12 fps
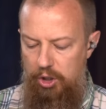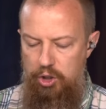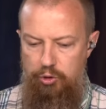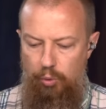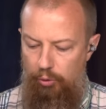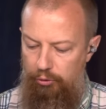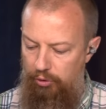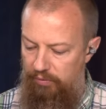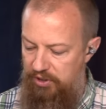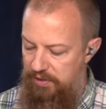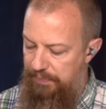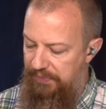control
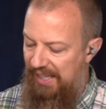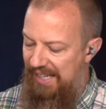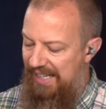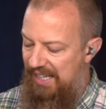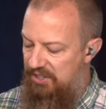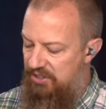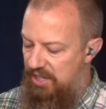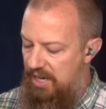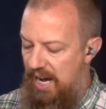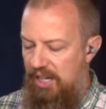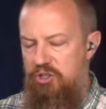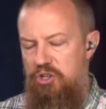surface. It is
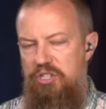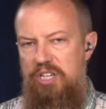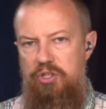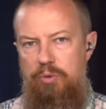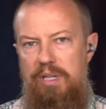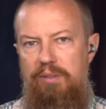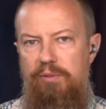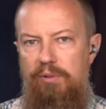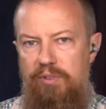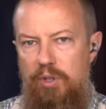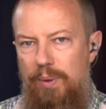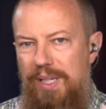not just a screen for
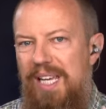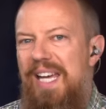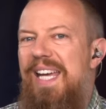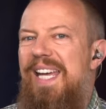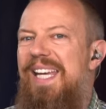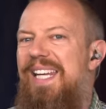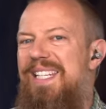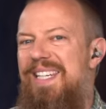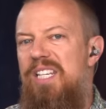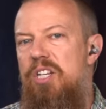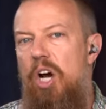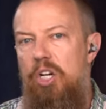viewing, it is
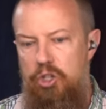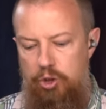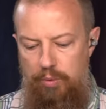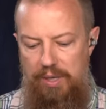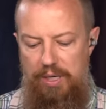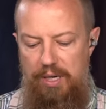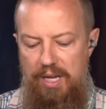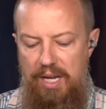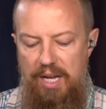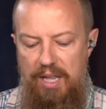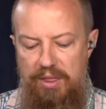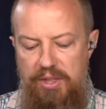a touch screen.
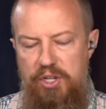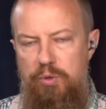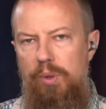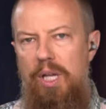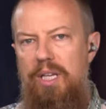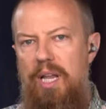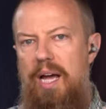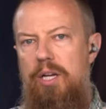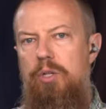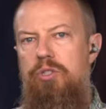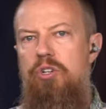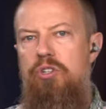This will allow
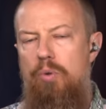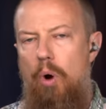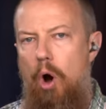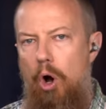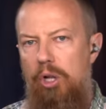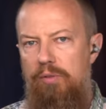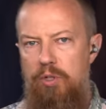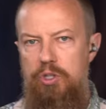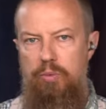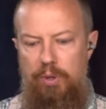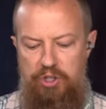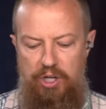you to do all of your
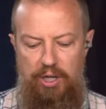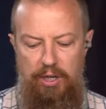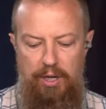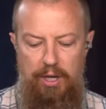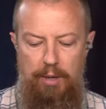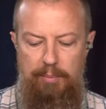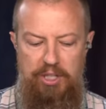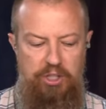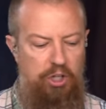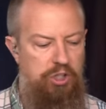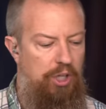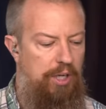switching by
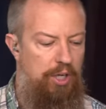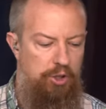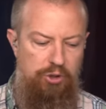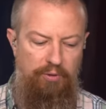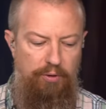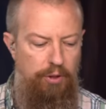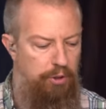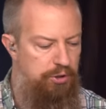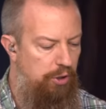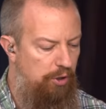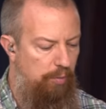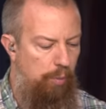touching on here. So for those
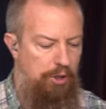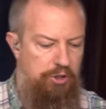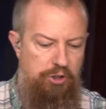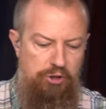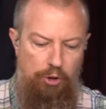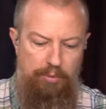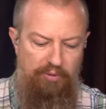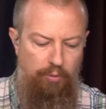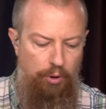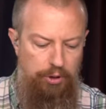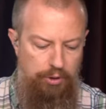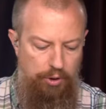of you who've watched the show
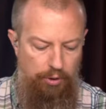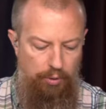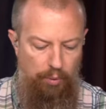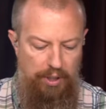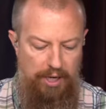before, you know that what